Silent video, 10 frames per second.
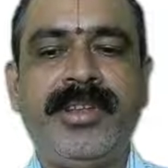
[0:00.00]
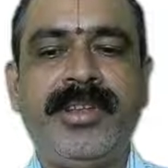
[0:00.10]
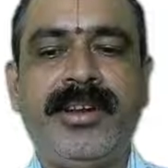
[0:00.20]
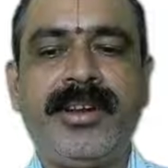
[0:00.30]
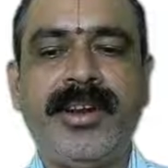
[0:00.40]

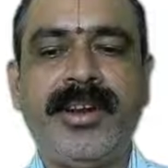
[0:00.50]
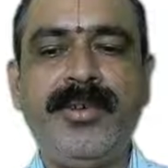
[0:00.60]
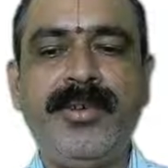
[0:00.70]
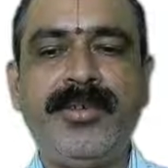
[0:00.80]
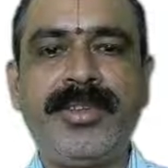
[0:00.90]
That
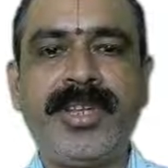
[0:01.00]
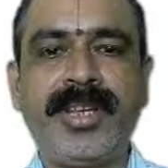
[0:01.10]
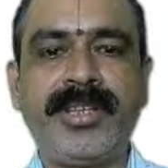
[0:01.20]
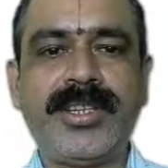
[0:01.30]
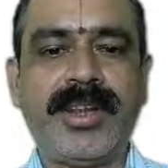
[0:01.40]
reduces the
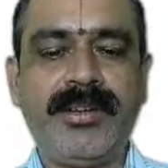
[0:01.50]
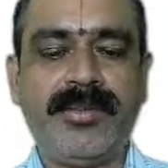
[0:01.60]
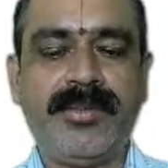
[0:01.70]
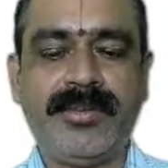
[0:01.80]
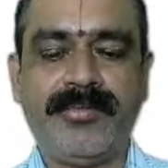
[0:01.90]
workload,
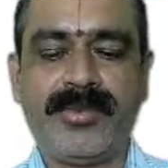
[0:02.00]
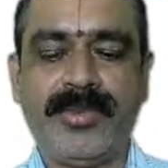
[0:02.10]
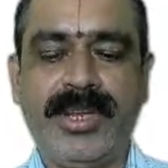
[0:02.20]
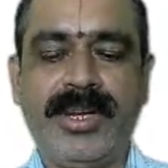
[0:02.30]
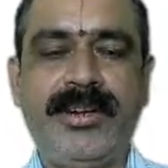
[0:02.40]

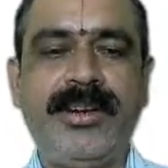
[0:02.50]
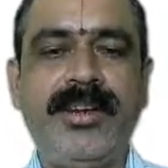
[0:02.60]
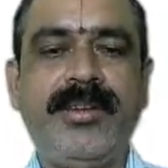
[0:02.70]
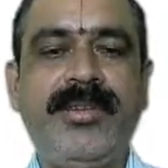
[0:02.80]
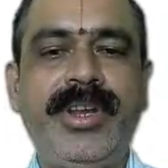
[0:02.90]
so
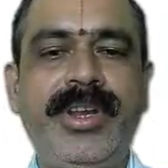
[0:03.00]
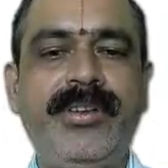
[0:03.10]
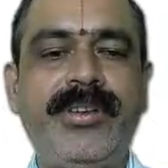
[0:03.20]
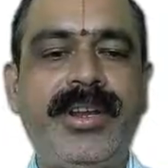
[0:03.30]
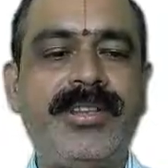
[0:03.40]
that we
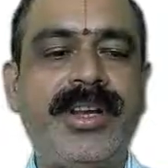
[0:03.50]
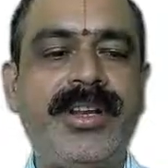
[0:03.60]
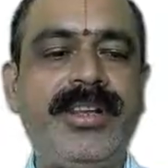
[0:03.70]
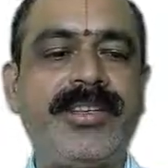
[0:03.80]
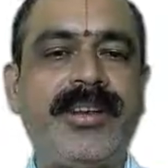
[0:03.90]
need to
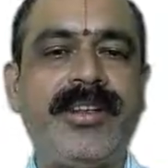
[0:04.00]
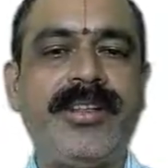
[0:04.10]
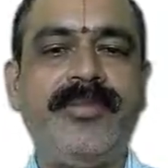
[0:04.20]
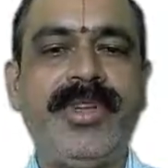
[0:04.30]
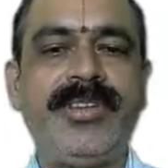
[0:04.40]
understand these are
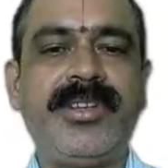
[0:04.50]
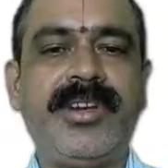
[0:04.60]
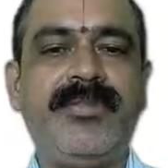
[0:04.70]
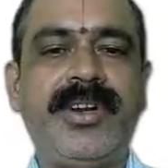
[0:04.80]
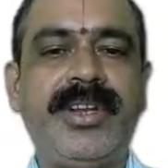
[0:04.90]
all the major
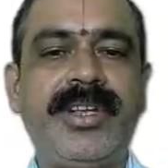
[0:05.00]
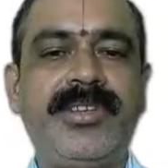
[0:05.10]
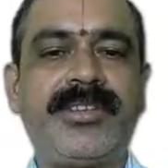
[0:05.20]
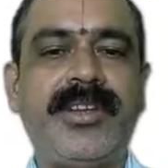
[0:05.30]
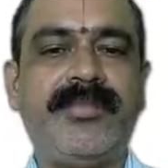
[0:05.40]

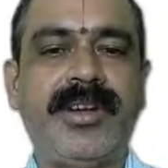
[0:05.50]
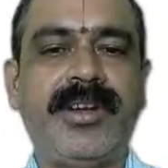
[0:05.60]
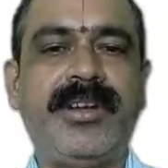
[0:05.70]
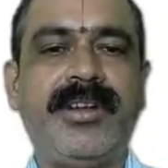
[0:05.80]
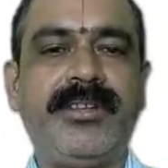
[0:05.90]
advantages of
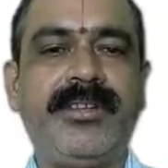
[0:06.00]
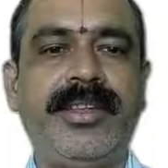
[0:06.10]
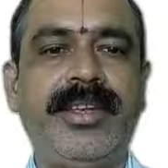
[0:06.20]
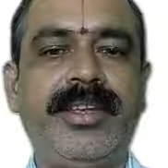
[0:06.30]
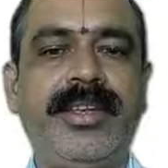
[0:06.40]

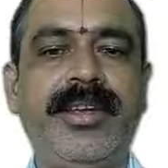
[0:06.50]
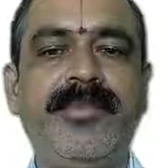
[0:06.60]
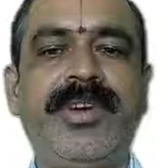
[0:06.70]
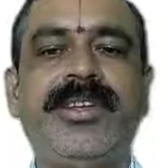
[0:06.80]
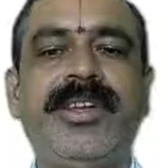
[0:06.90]
the
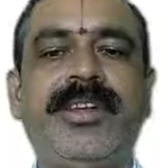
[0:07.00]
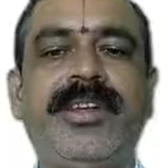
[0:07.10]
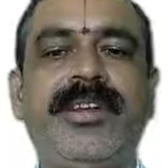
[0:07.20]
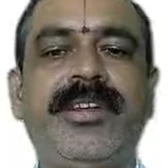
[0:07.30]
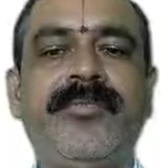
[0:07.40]

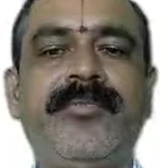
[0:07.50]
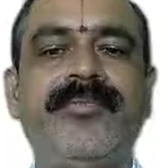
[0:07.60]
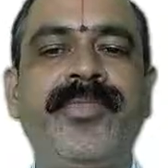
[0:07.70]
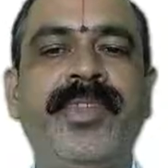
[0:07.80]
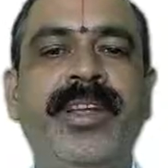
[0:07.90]
emerging
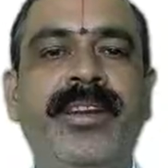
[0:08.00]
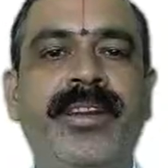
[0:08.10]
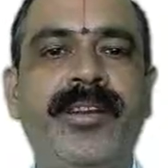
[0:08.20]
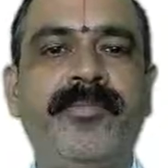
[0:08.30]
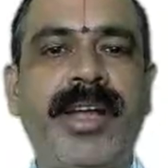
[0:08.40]

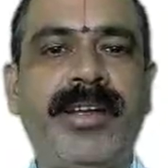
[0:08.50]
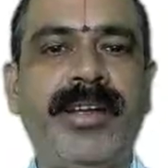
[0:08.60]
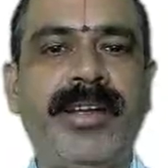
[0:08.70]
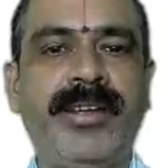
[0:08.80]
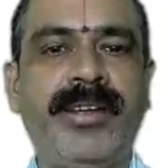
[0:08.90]
internet
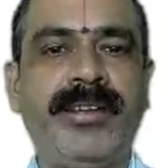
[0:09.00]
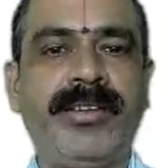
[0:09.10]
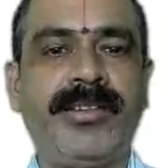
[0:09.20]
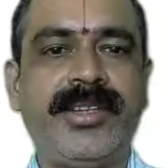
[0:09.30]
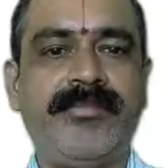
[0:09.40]
banking
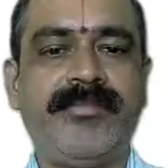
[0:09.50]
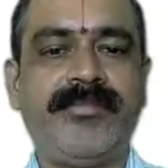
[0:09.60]
system.